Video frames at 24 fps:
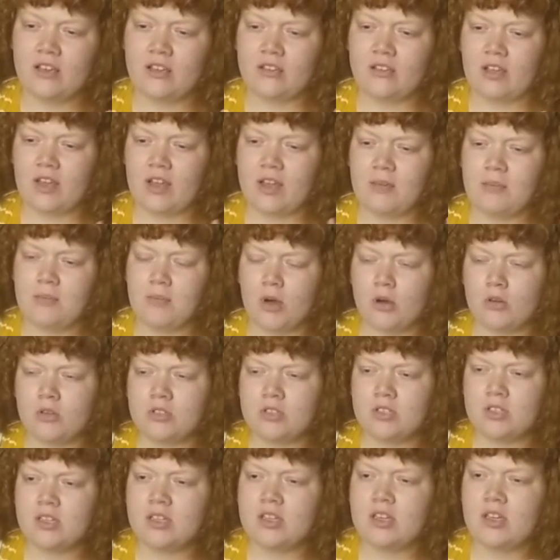They
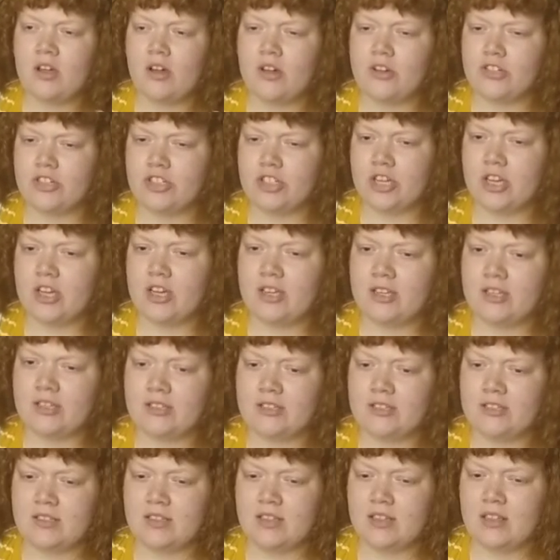mostly are
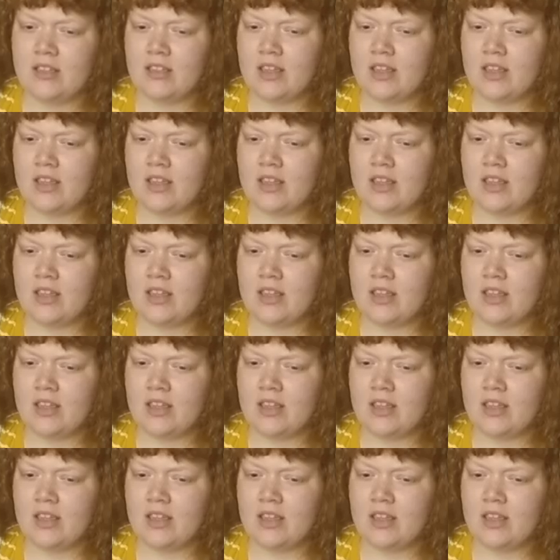just